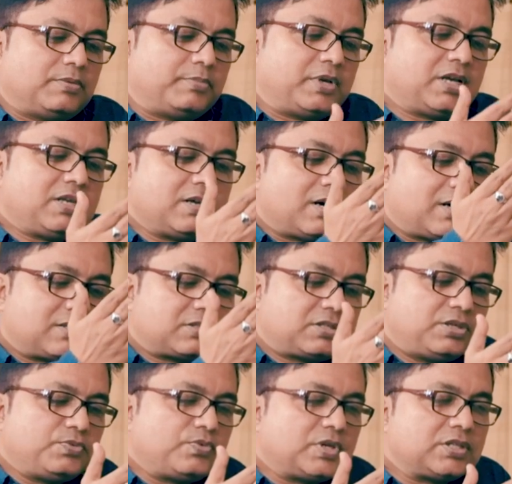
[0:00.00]
may I
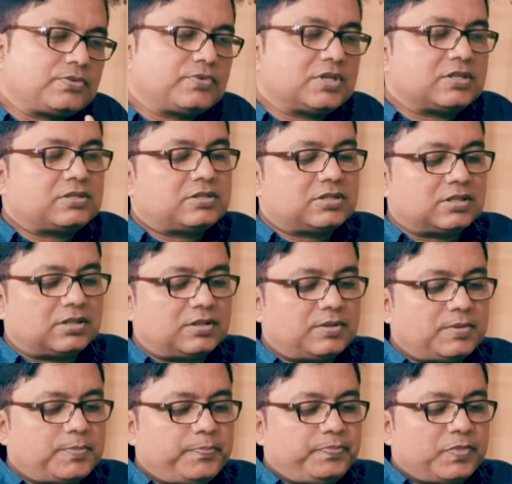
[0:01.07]
ask you one question?
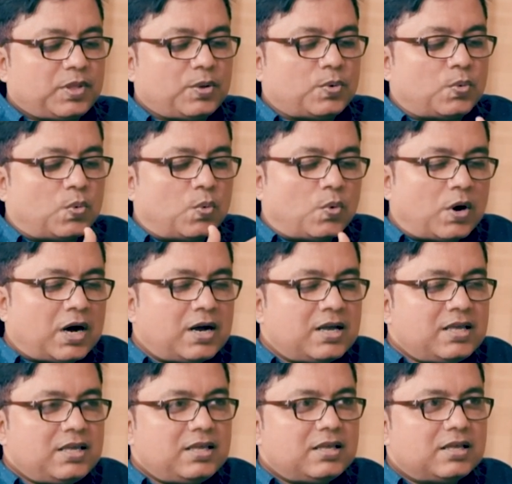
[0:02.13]

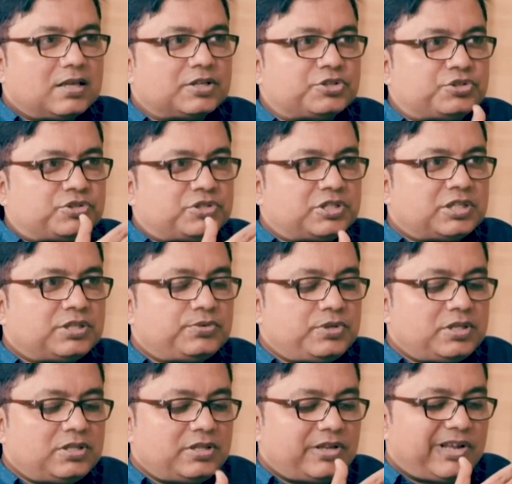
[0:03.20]
Why
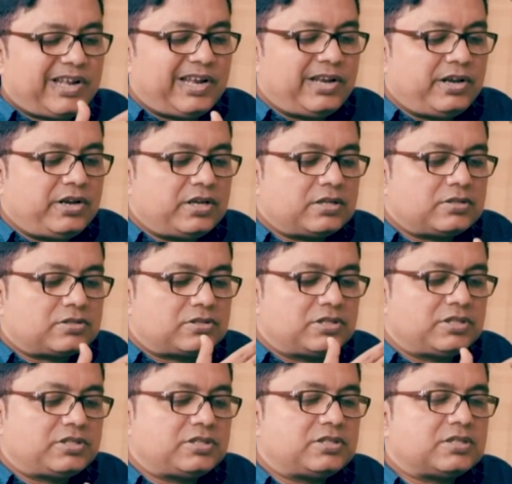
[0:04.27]
genuine Indian
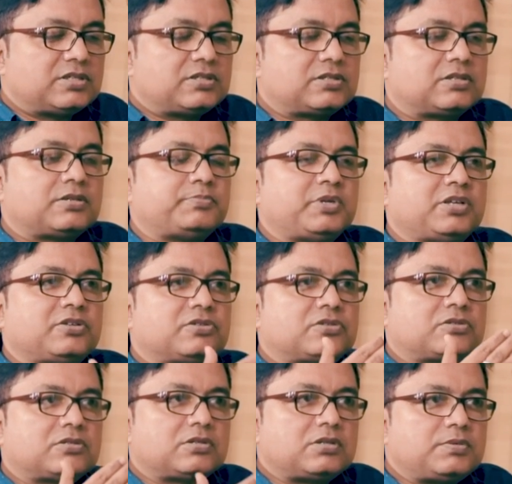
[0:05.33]
citizens are being
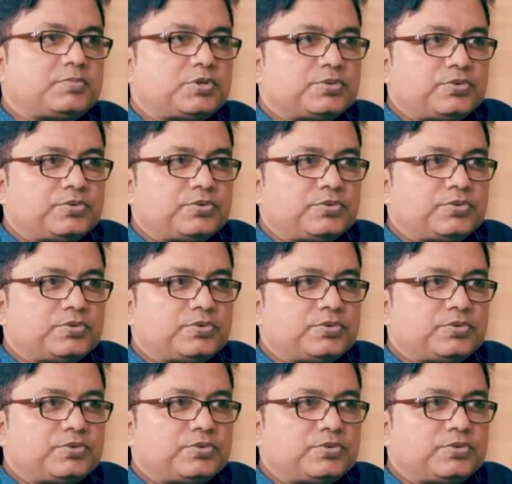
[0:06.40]
served